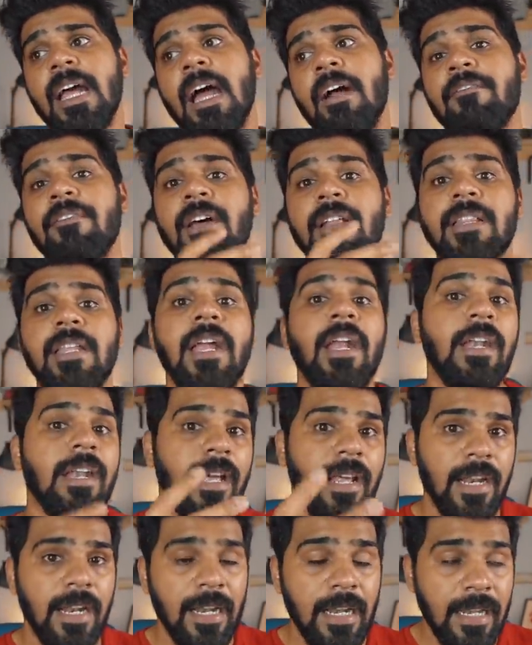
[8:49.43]
I've done the
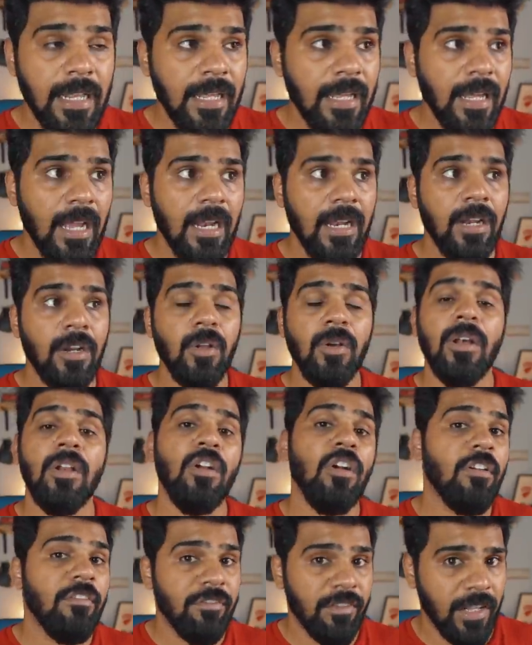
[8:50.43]
entire editing and it took a
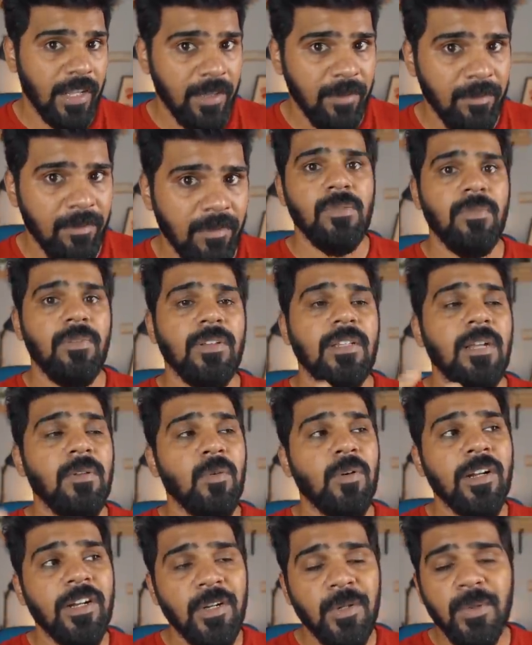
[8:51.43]
lot of time. So for that,
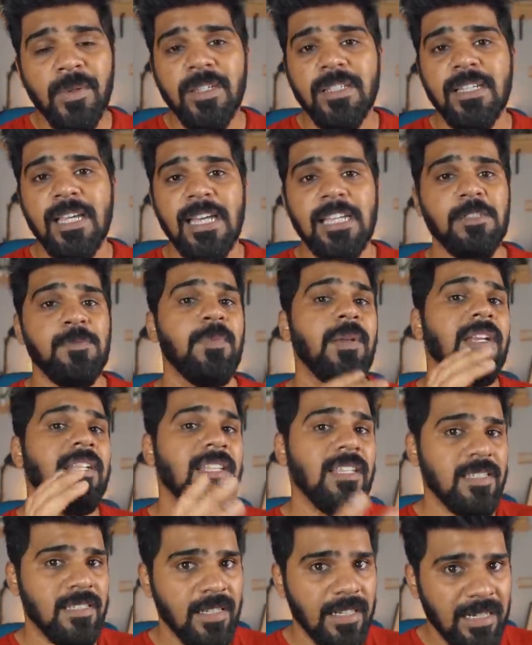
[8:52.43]
what I do is I speed
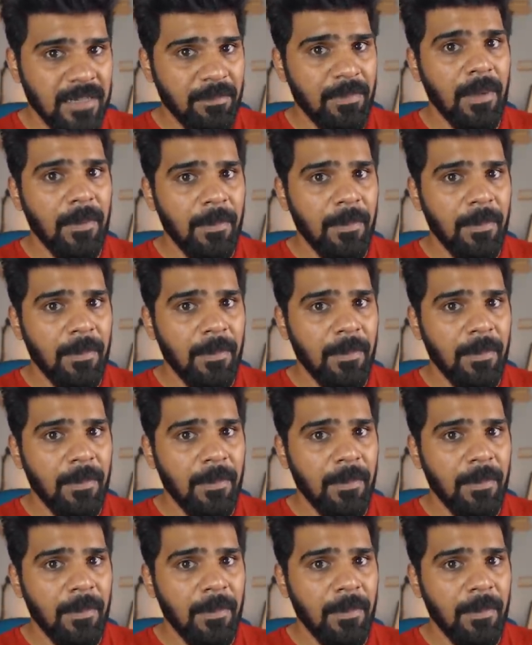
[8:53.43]
this clip